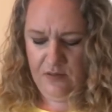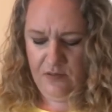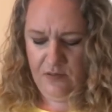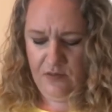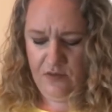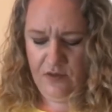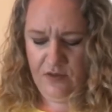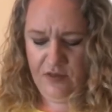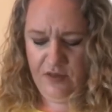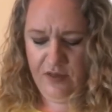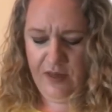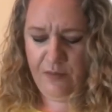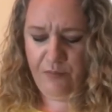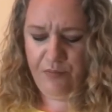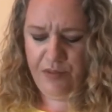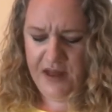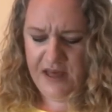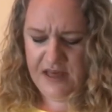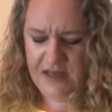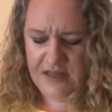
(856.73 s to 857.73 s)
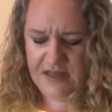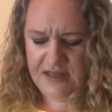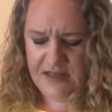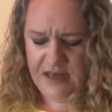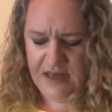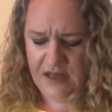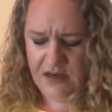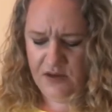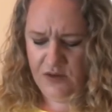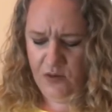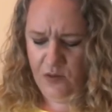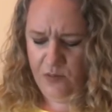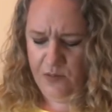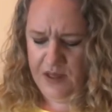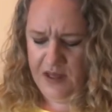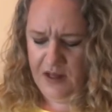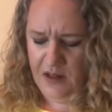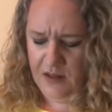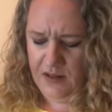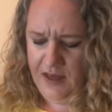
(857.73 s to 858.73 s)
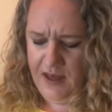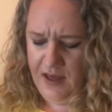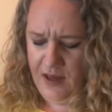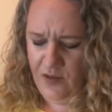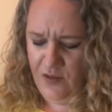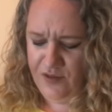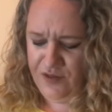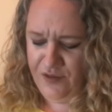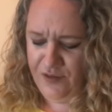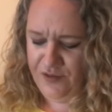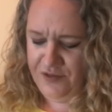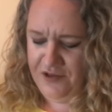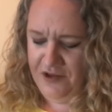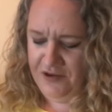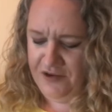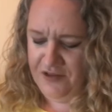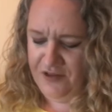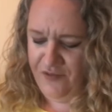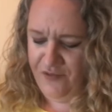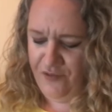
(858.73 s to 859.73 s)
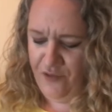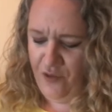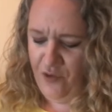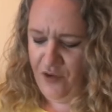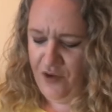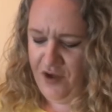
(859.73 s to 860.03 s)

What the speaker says: So it's like Brightside, New Metal, House, Alternative Rock,